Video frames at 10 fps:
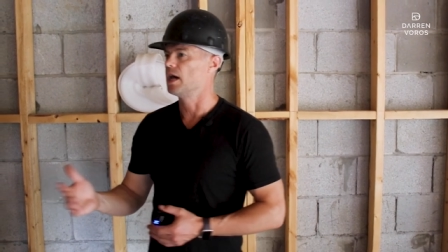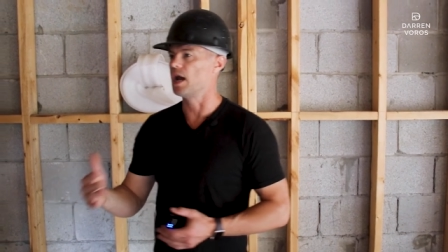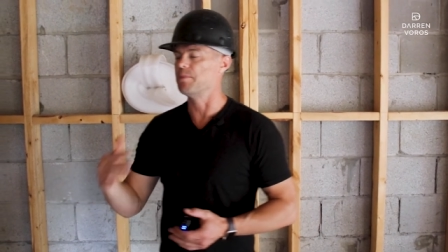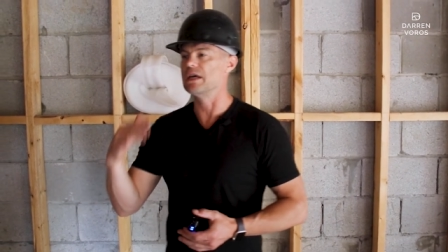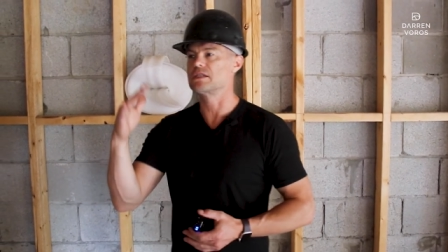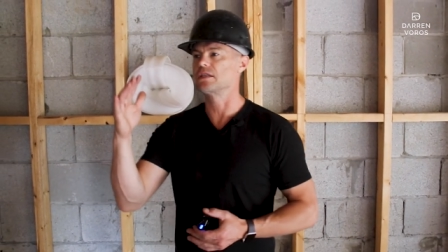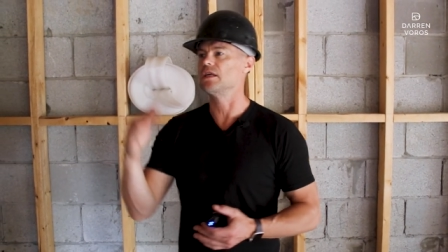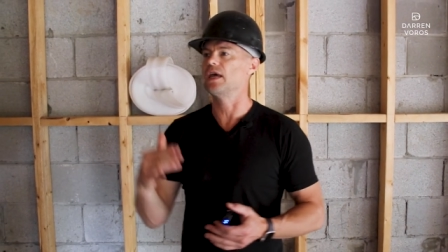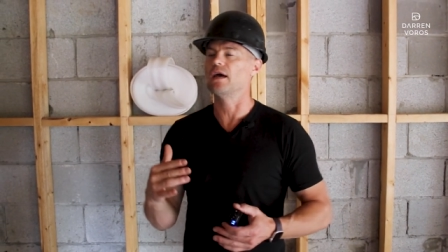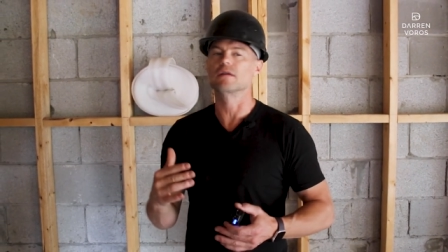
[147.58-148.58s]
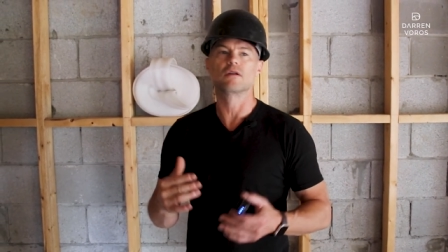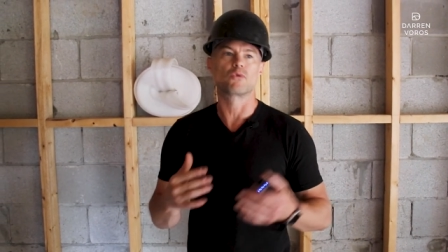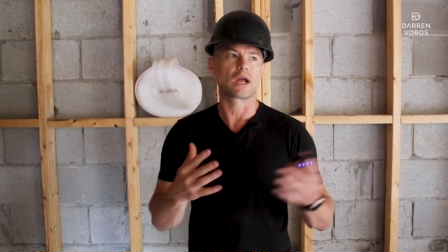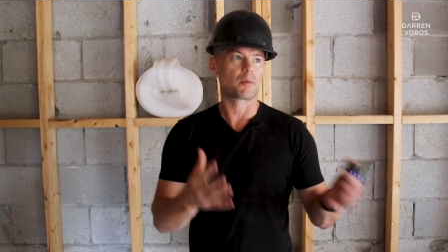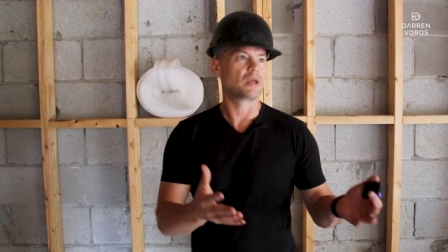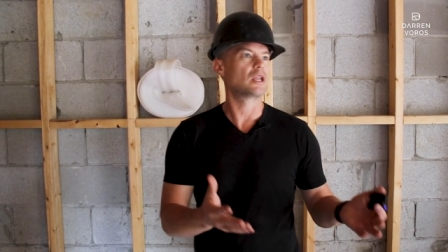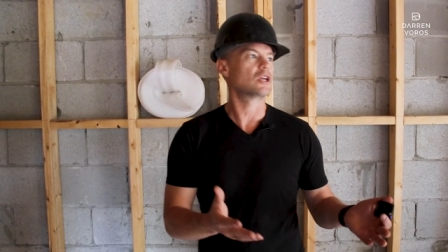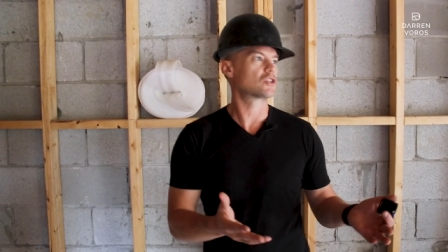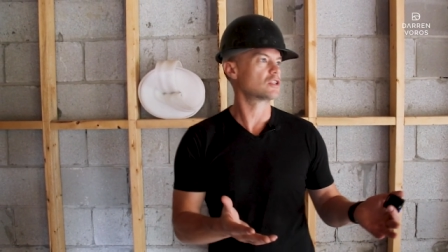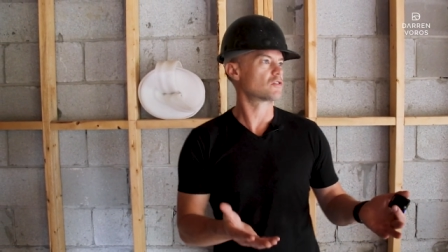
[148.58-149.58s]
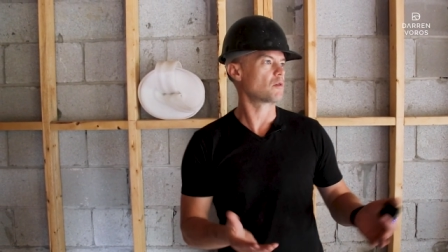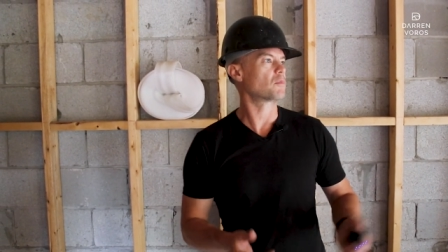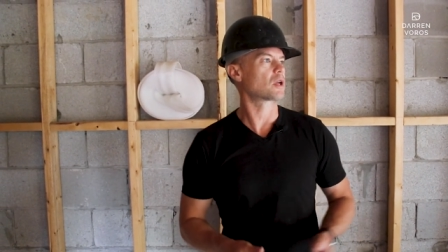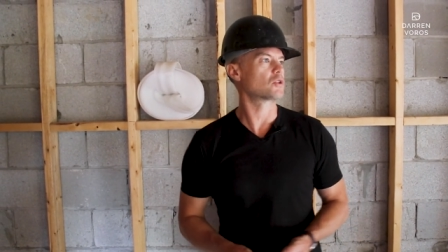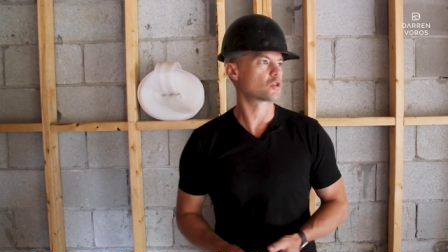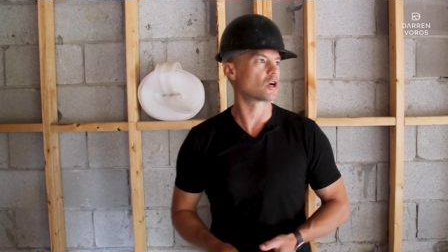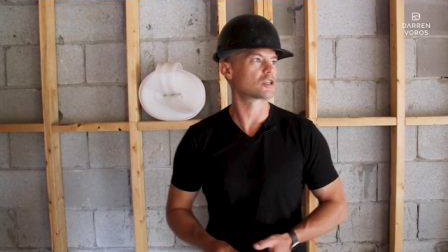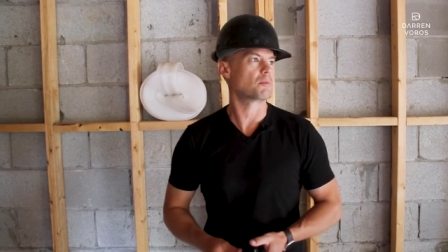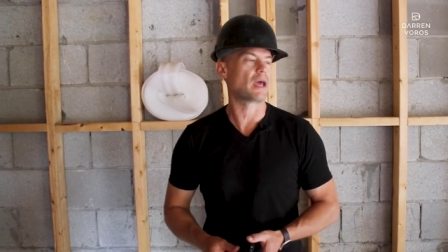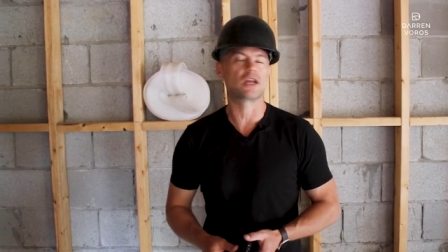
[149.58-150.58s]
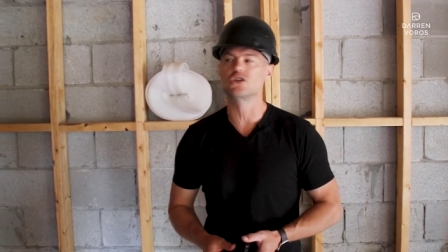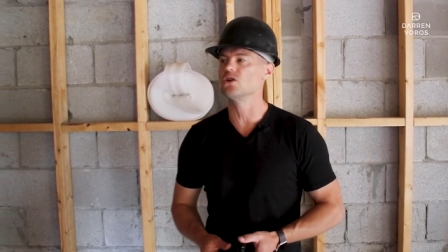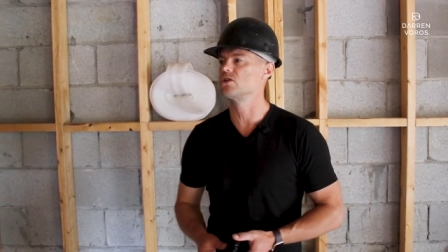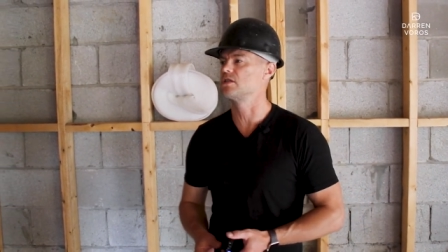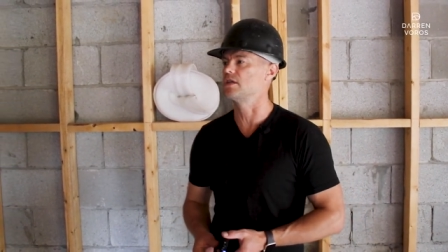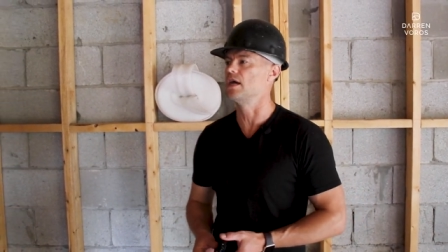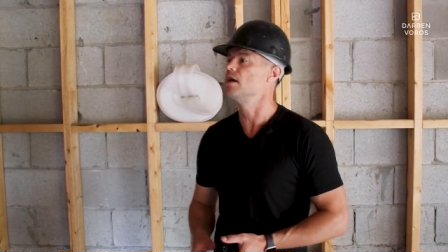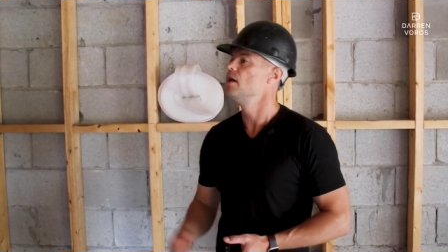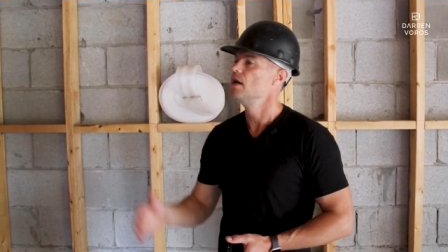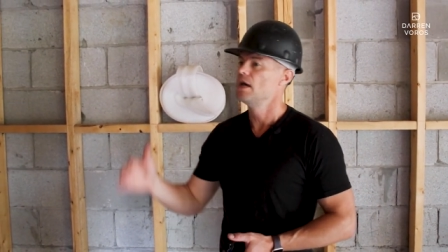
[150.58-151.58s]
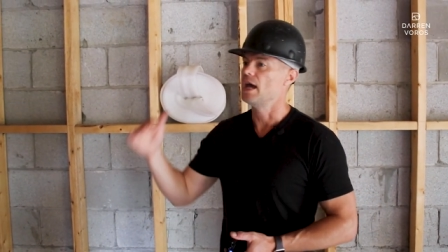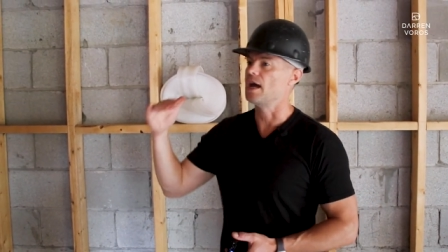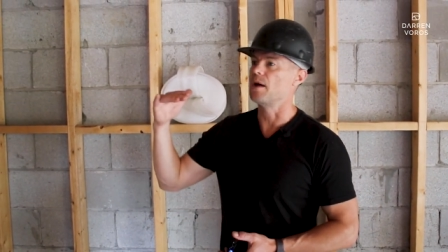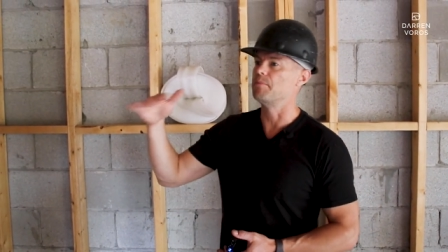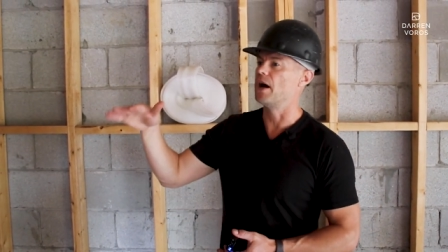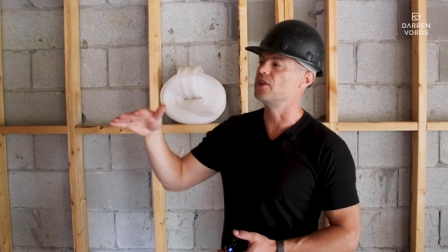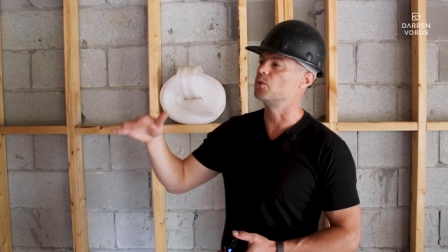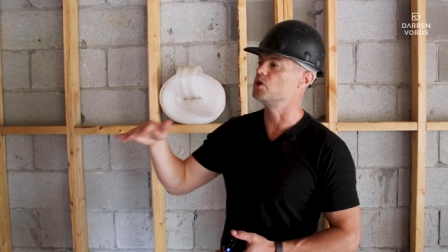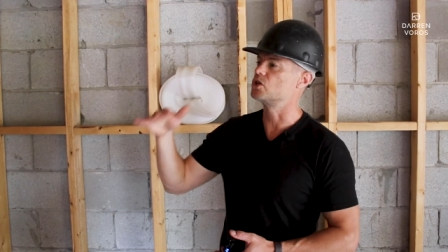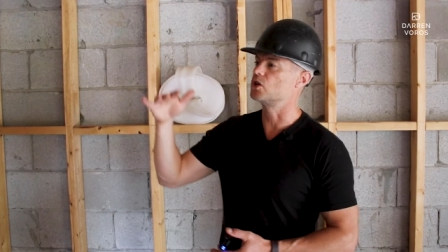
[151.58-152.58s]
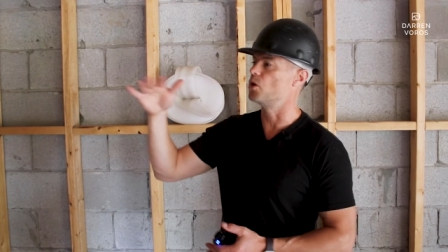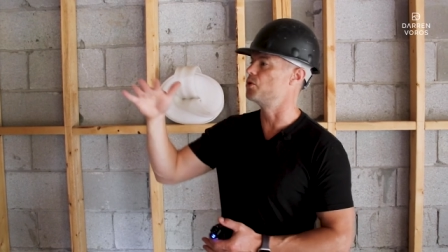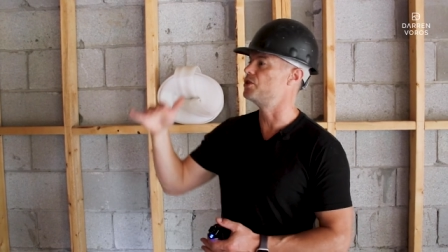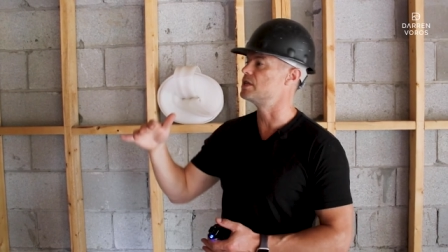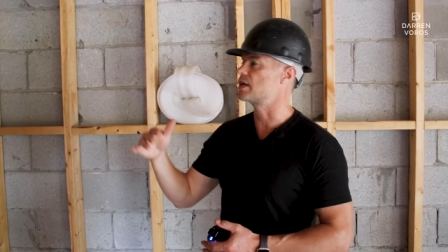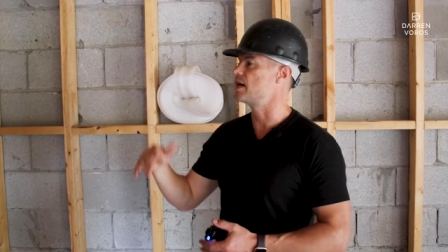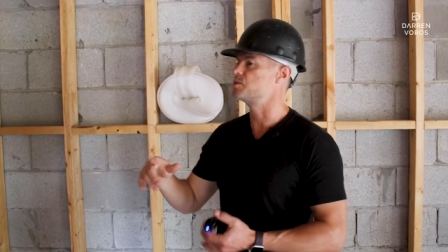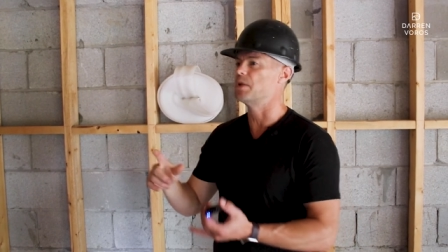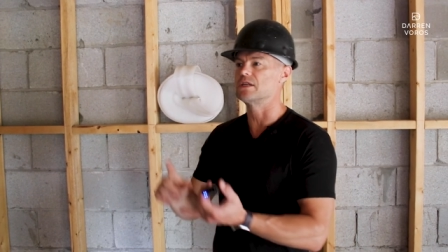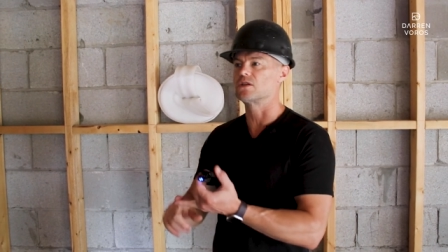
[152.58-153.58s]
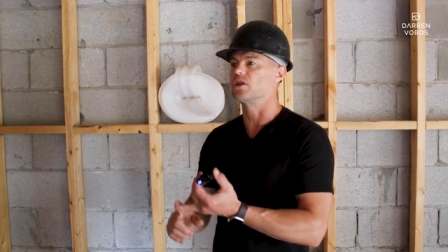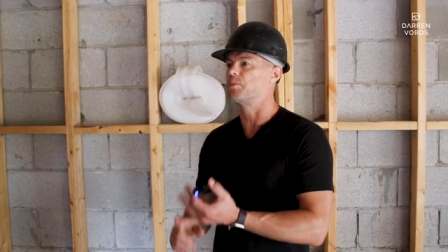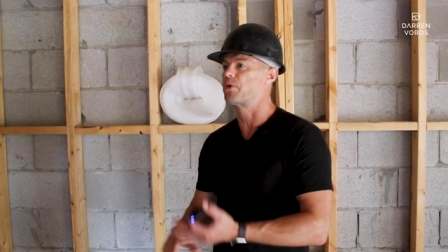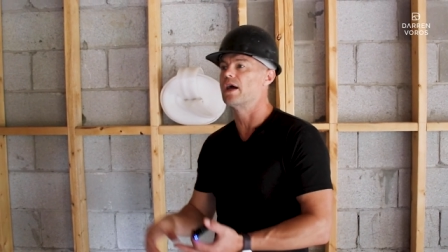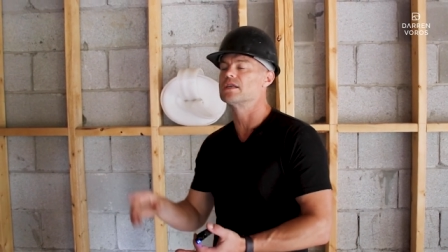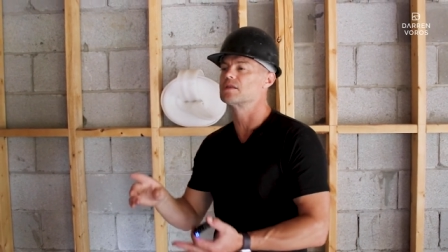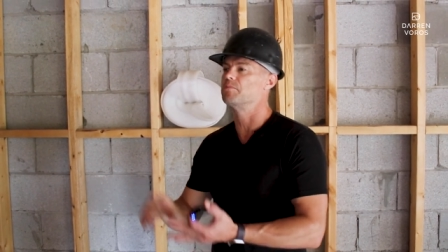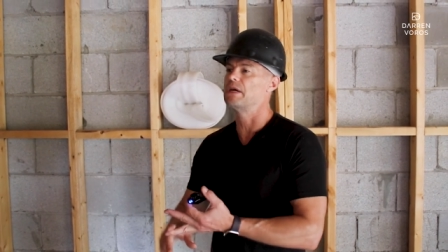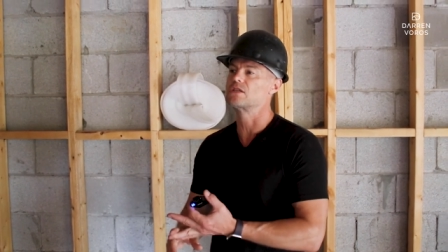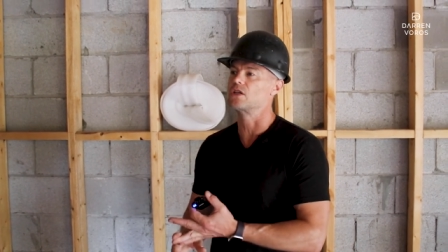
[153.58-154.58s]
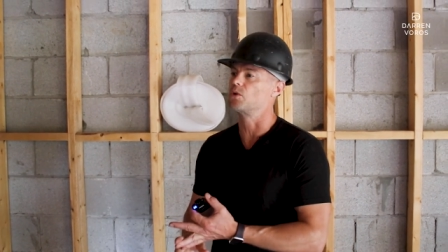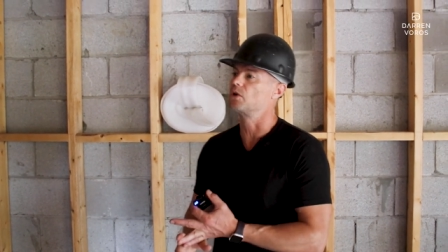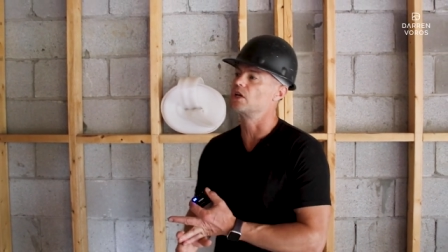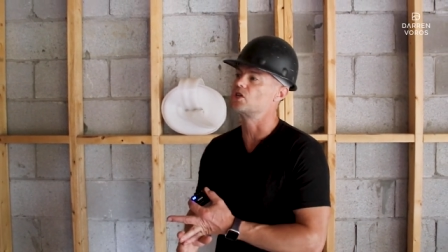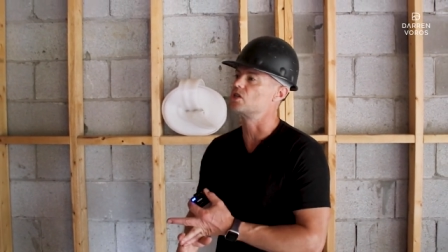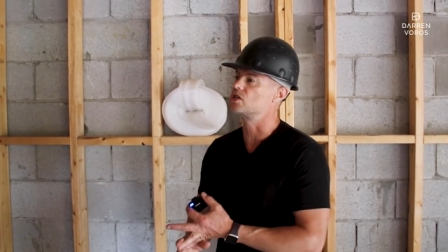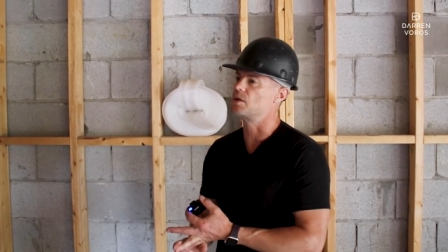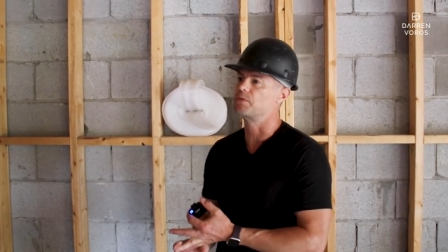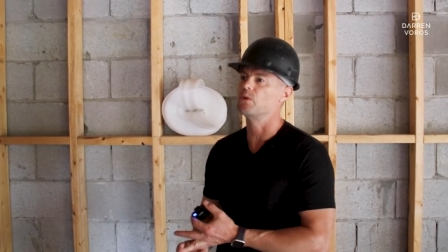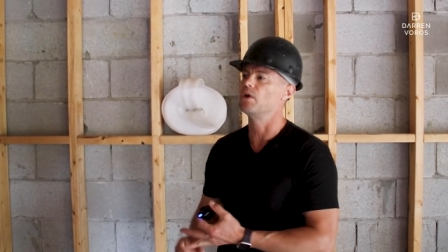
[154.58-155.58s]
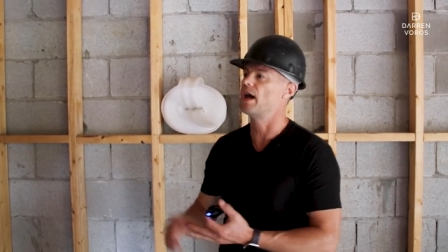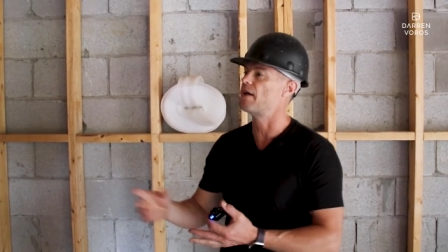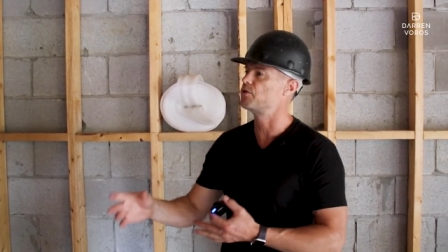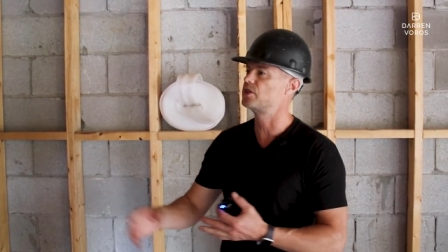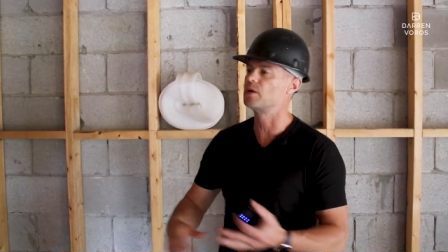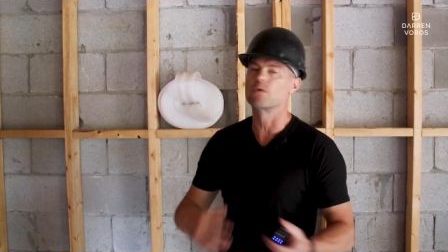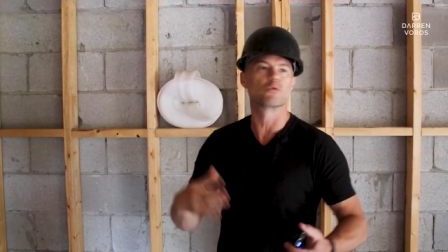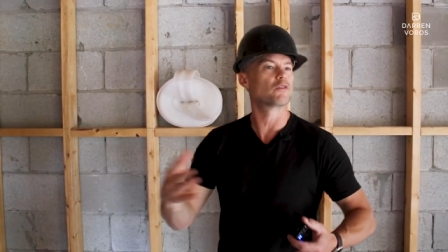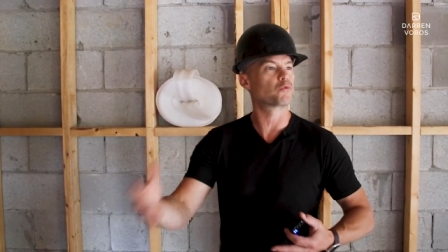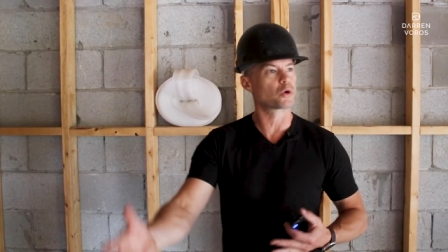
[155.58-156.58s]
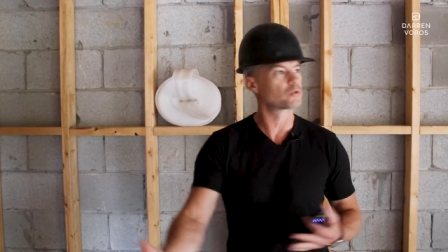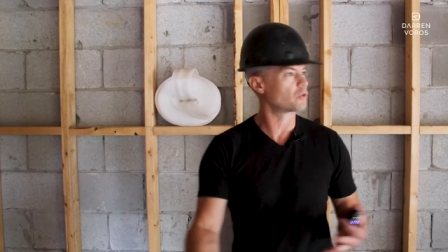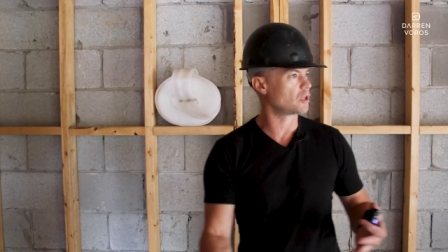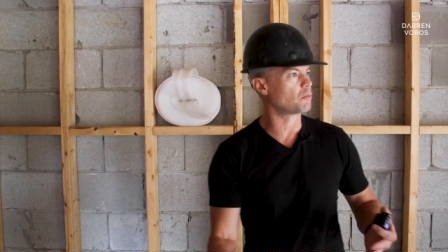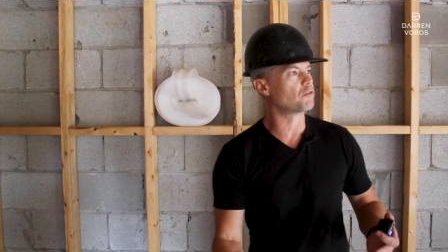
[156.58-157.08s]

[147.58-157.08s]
And I basically get recommendations from the construction manager to say, hey, I, I think we should go with these guys based on the price and based on the relationship that we have with them or we've worked with them